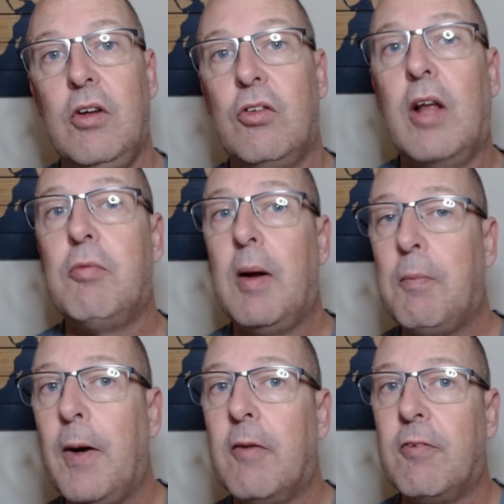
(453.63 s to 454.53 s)
So that's my
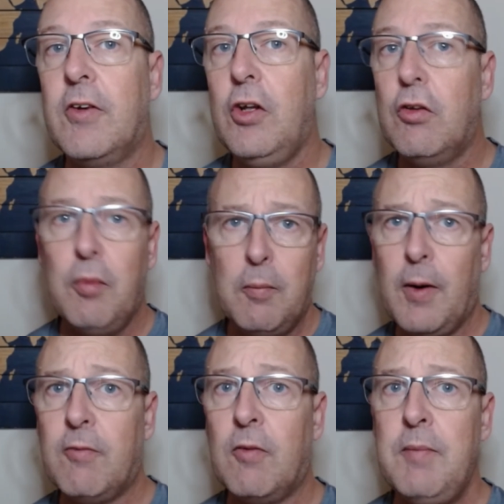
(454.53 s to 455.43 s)
prayer for you. It's my
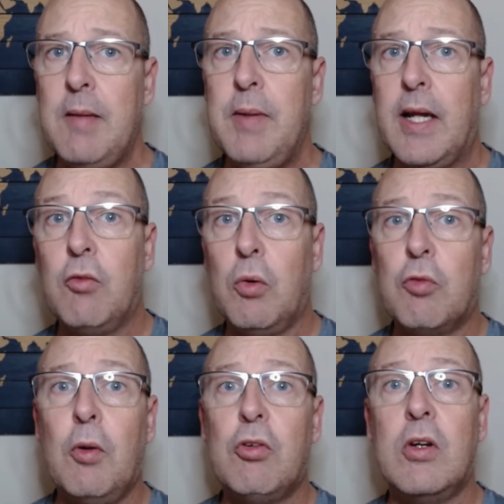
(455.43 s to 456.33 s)
prayer for me because we're
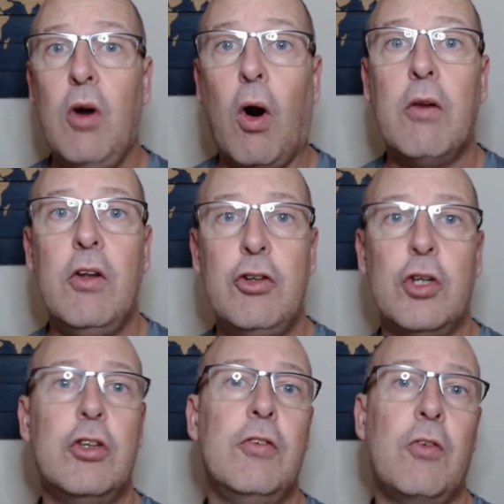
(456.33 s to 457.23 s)
supposed to guard the
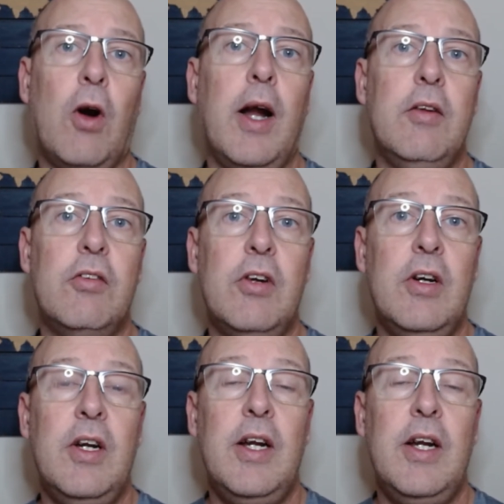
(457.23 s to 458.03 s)
church of Christ.